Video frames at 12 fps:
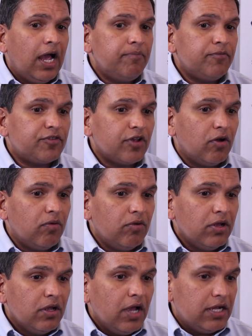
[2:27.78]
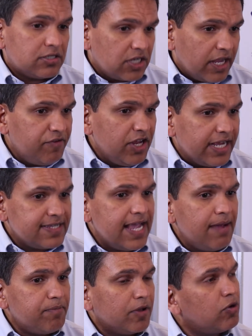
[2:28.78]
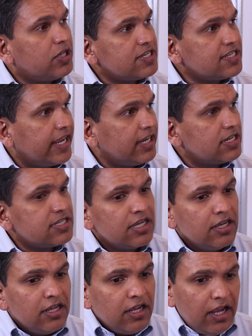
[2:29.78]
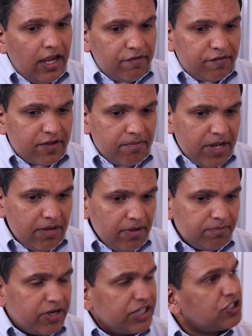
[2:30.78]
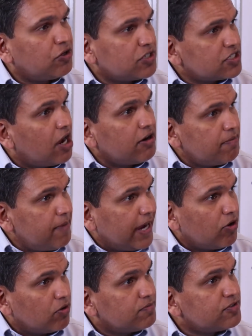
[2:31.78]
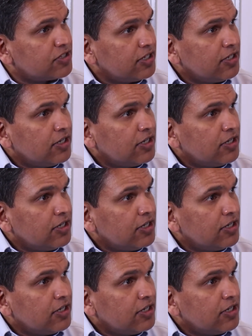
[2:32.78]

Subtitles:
So to give you an example, what they're saying is if the minimum threshold is 100 megohms,